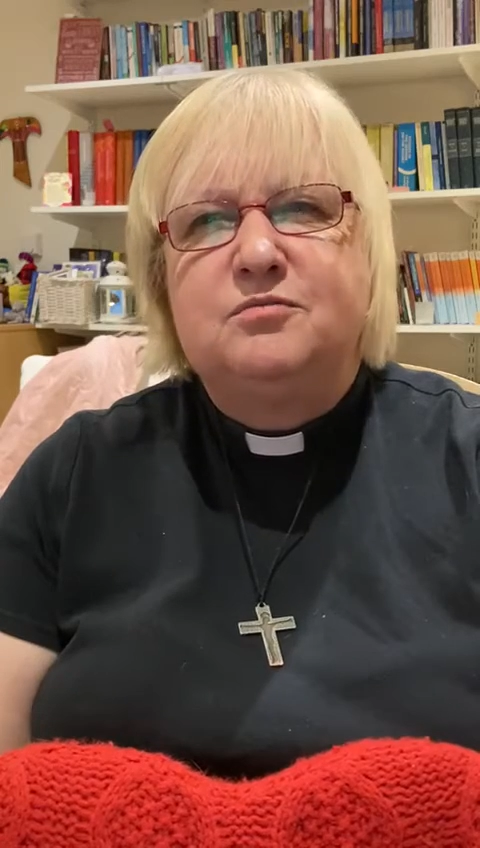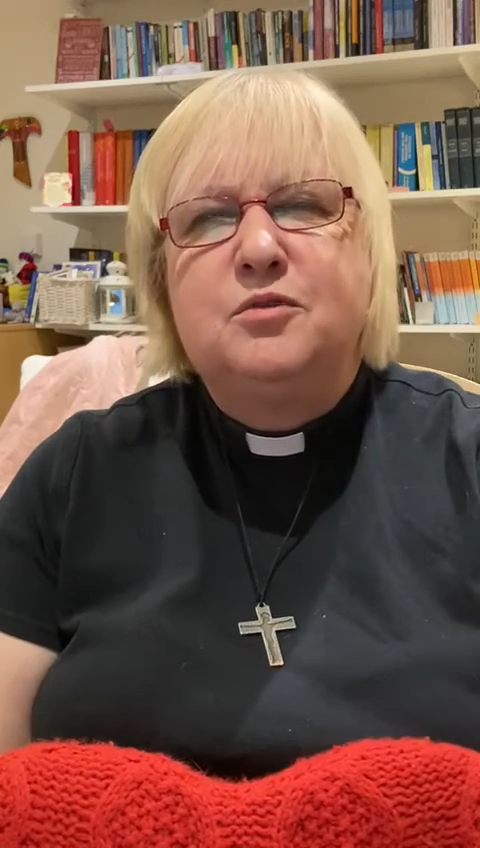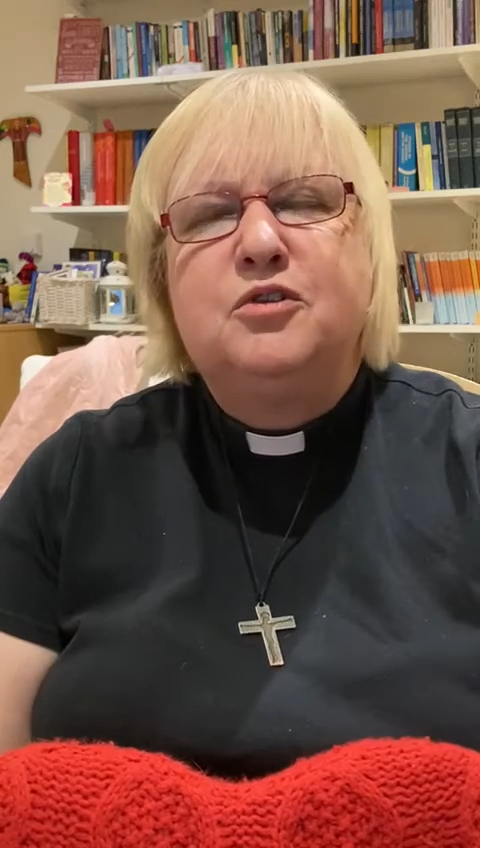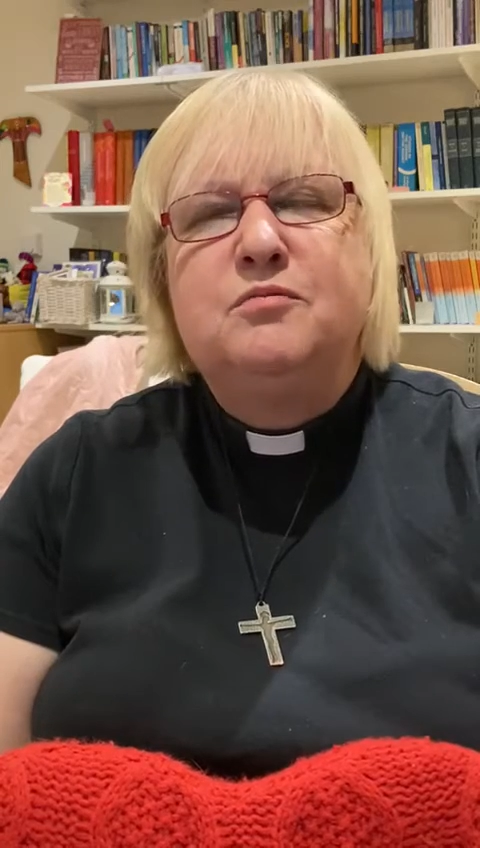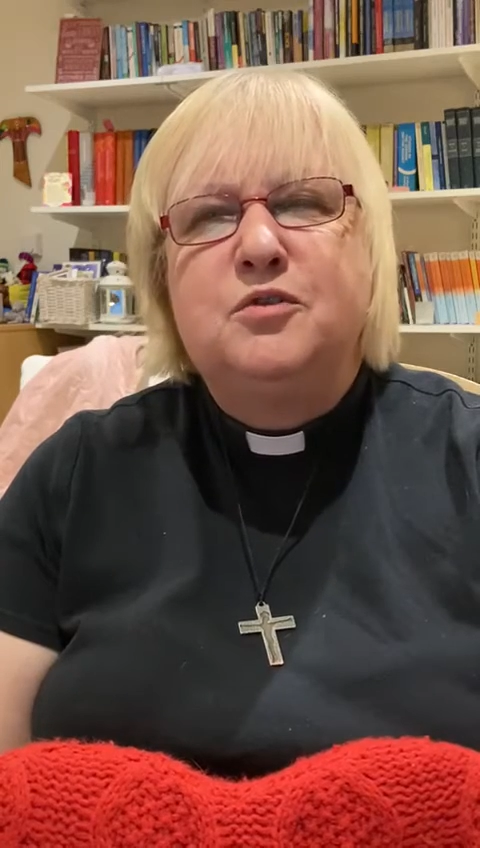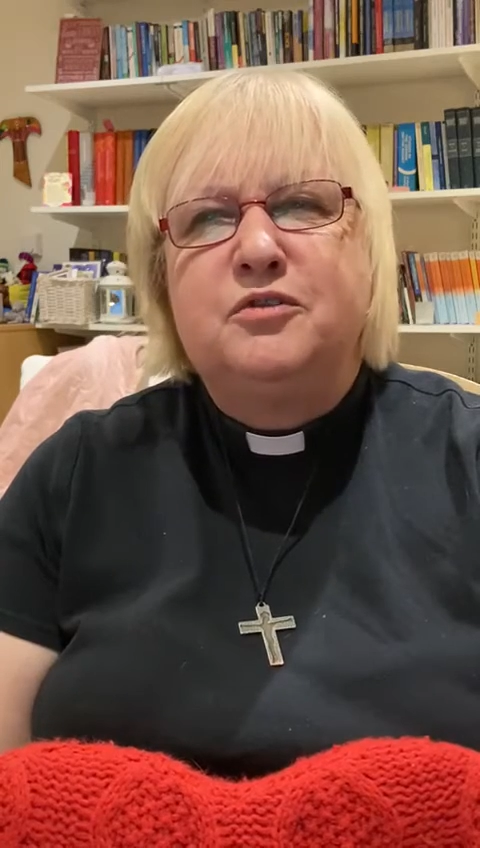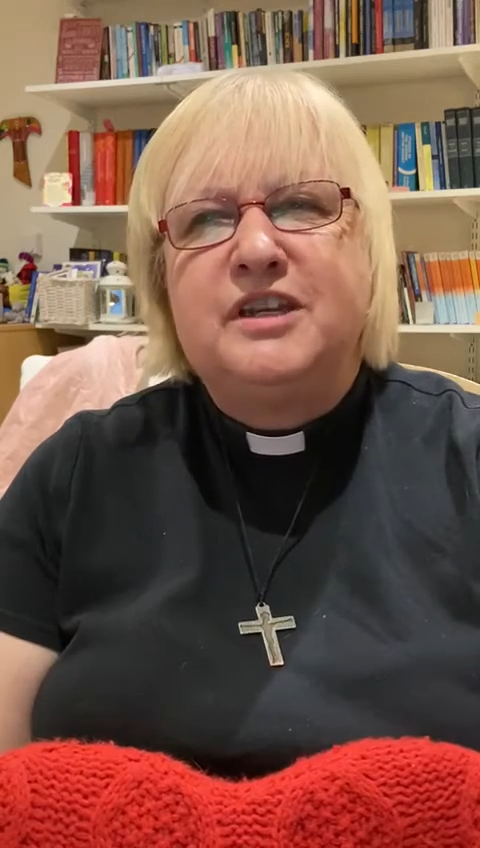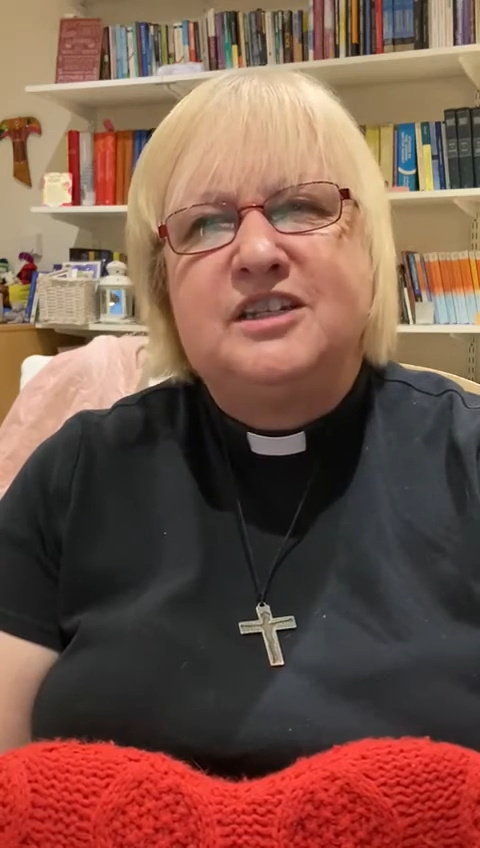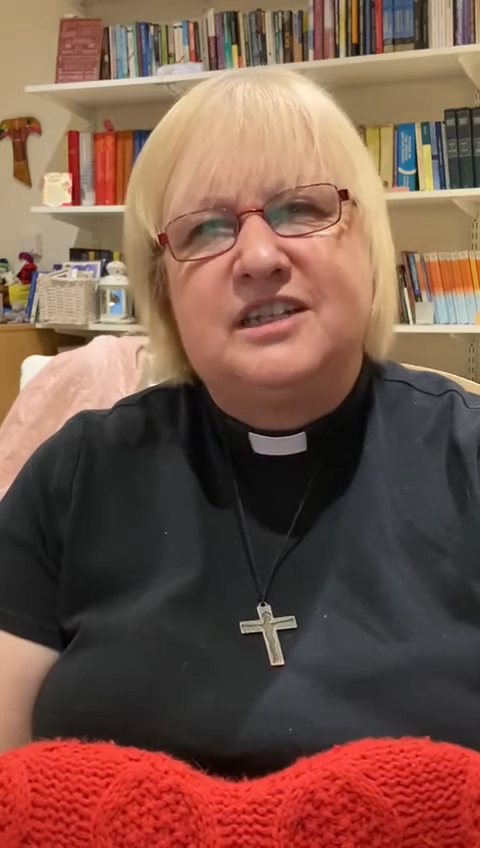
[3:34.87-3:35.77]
more and more each